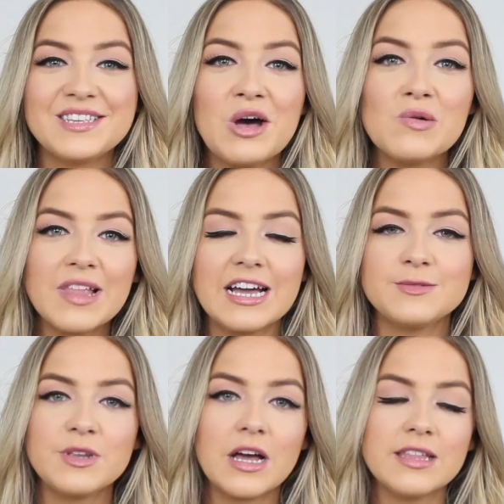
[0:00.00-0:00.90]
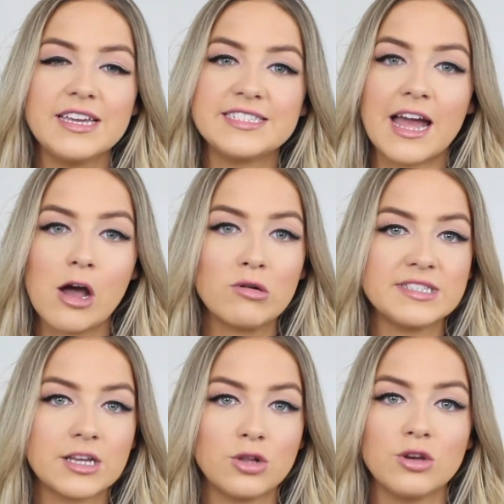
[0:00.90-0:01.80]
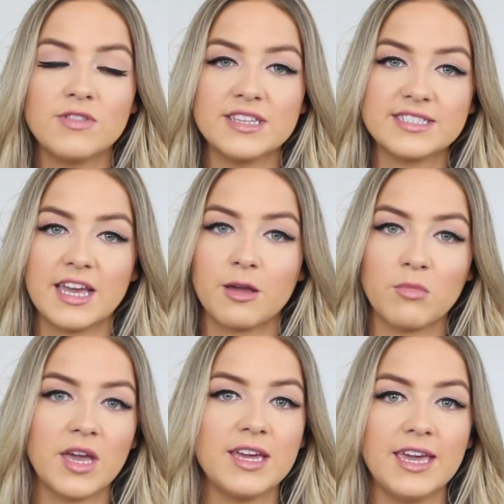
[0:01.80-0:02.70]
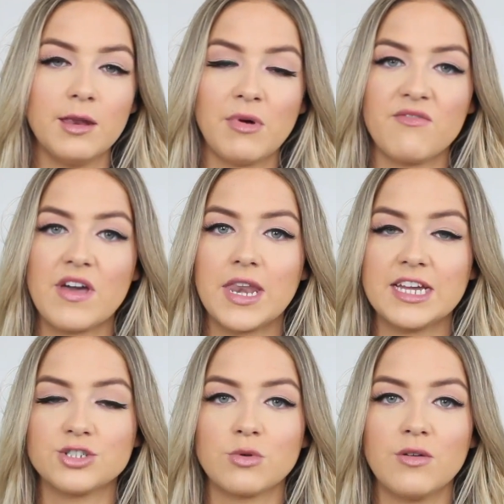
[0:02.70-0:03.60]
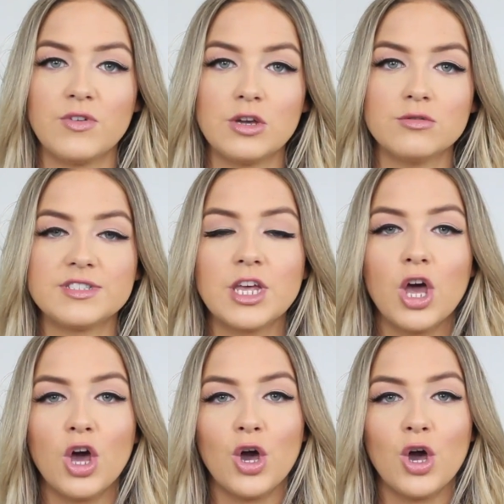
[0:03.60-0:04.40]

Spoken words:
So last but not least, I always include this segment in my foundation reviews.